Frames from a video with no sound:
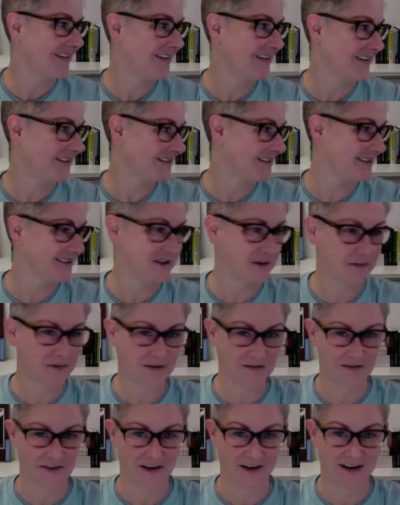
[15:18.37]
it's super
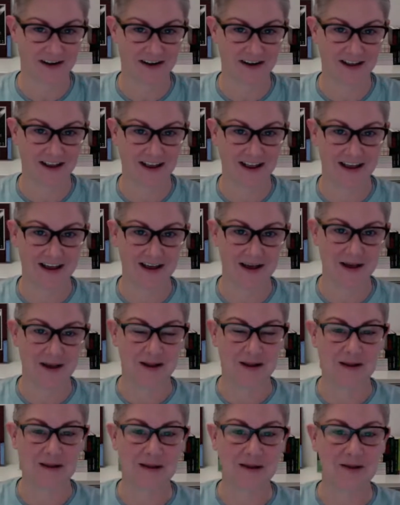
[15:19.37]
fun,
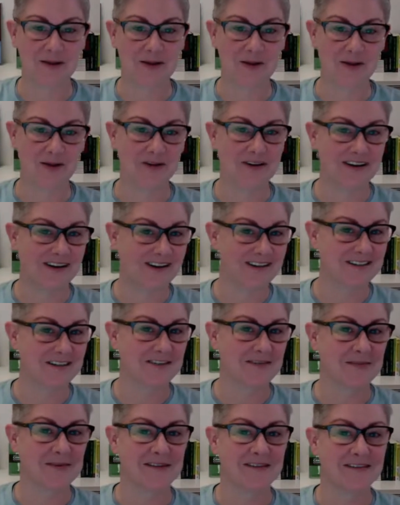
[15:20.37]
and you guys
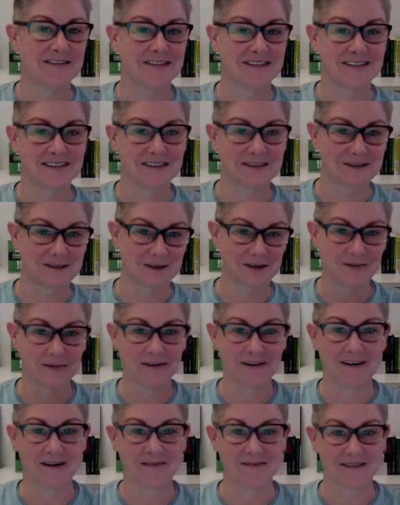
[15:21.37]
have been
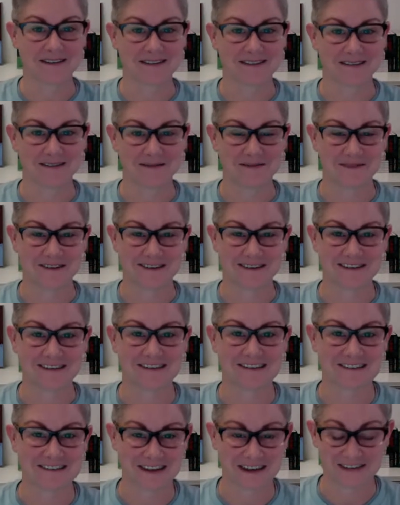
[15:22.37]
scooping up this new merch
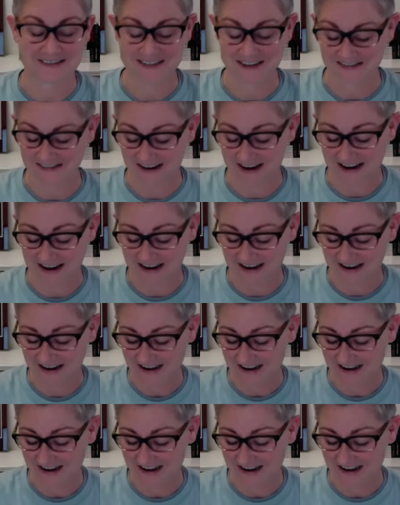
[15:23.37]
left and right.